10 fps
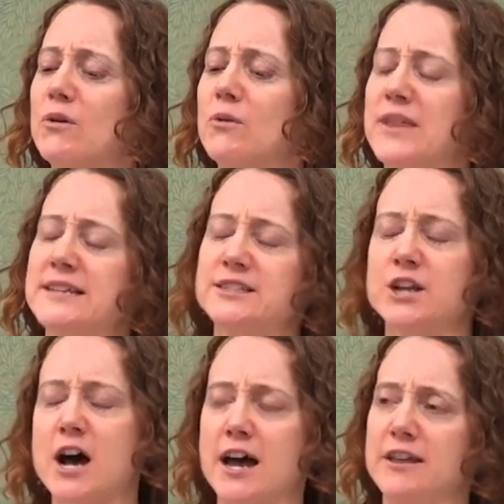that's
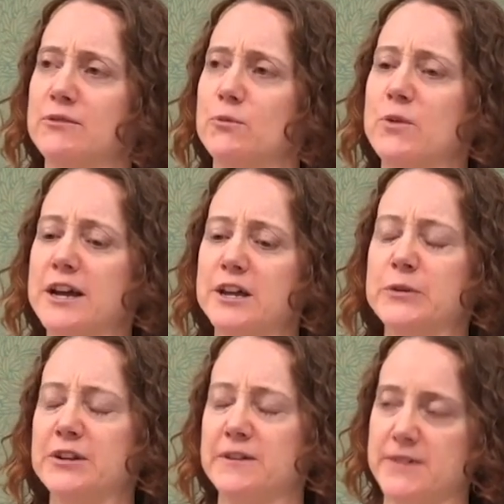not what
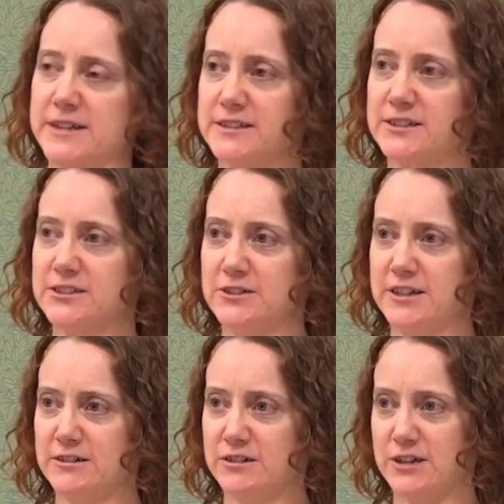community defense
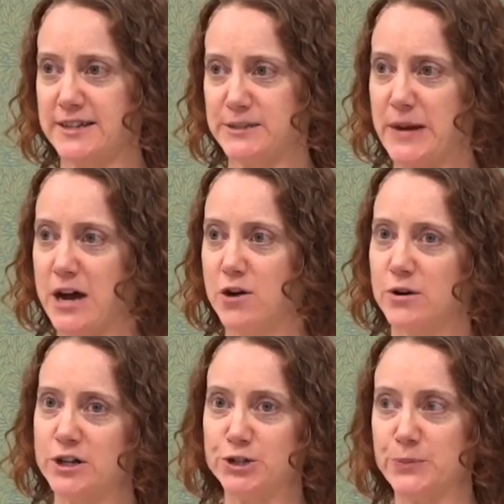is about
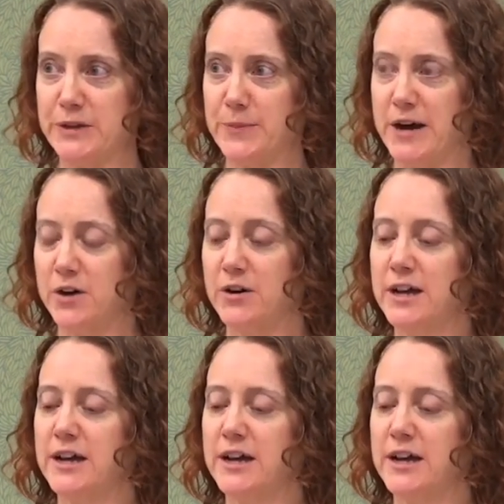or should be about.